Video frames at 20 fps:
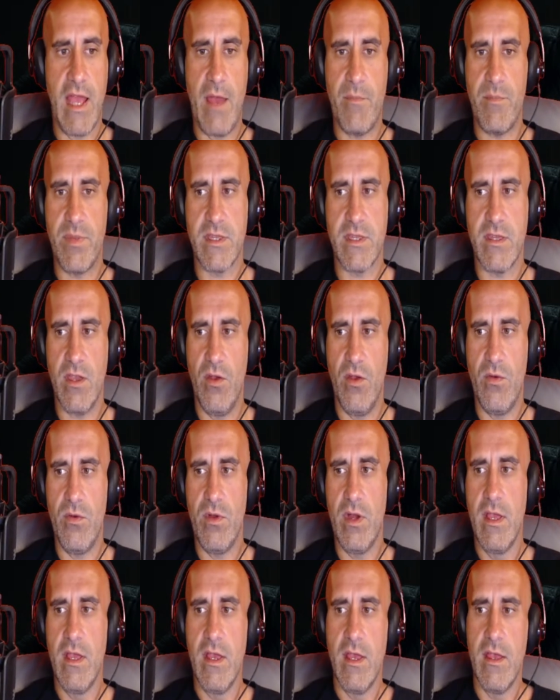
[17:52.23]

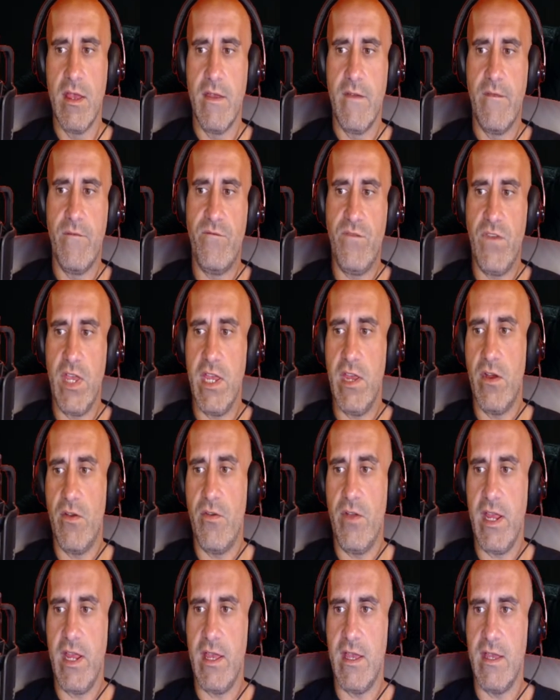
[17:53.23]
episode
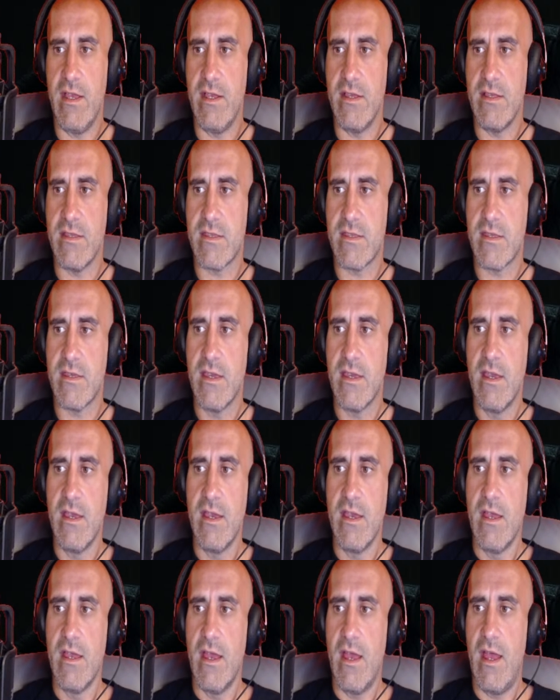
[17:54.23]
Fear is.
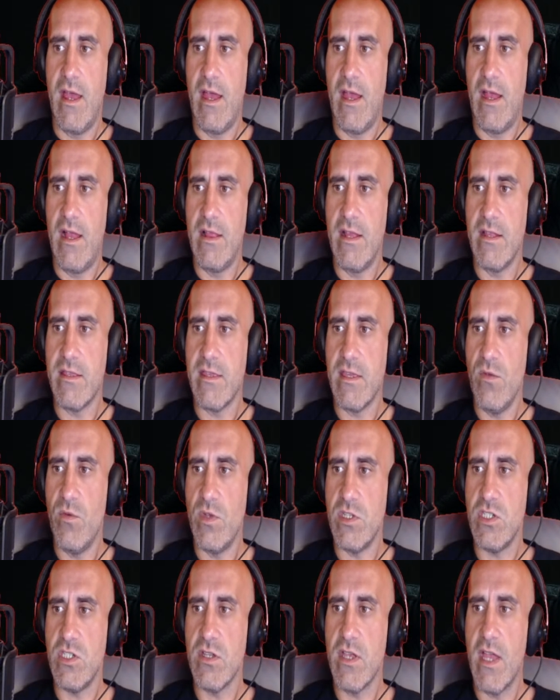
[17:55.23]
Let's see
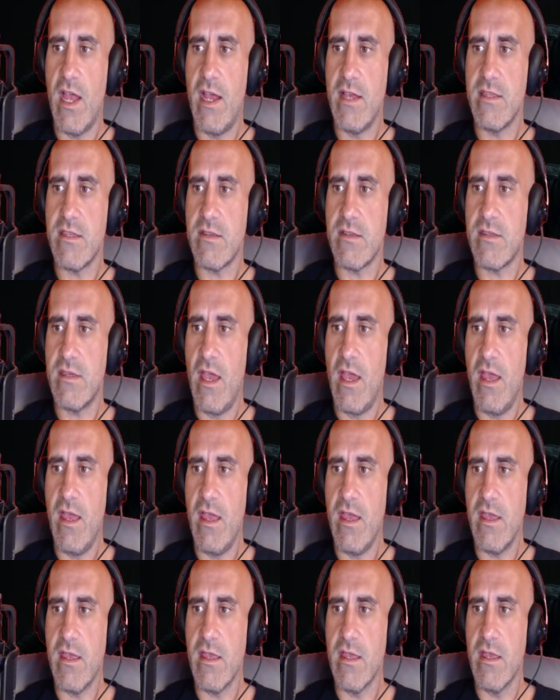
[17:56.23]
what you guys are
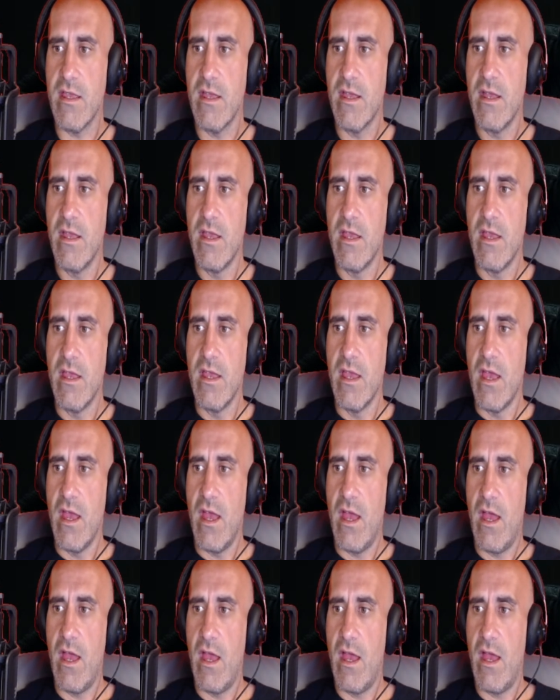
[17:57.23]
saying.
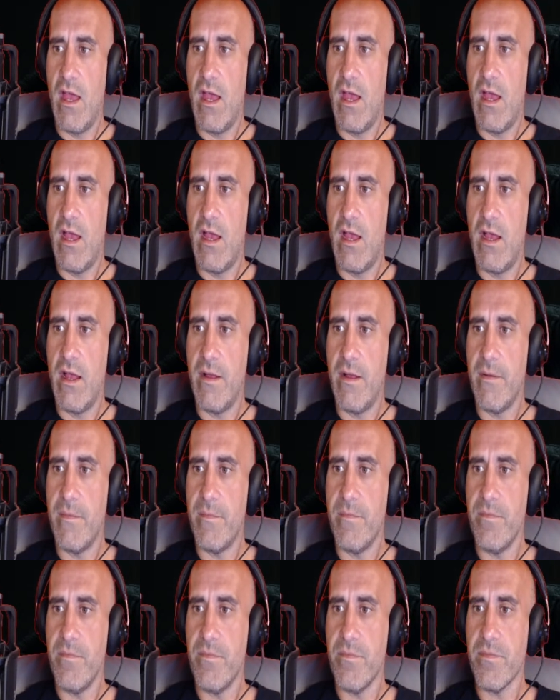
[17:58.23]

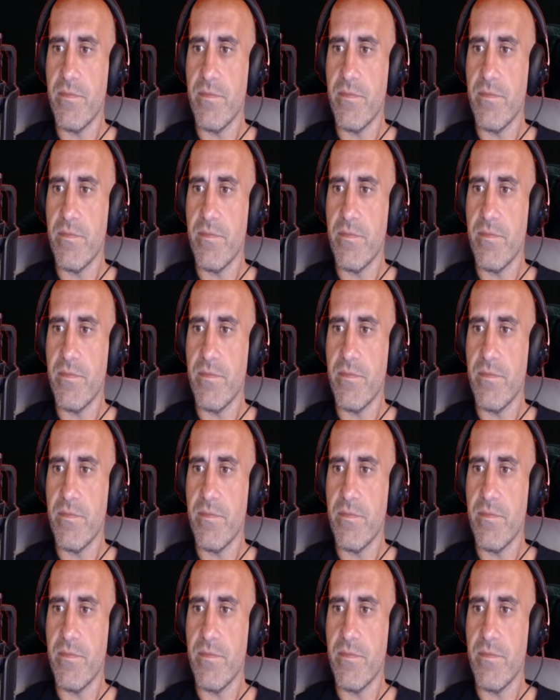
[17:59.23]
Saz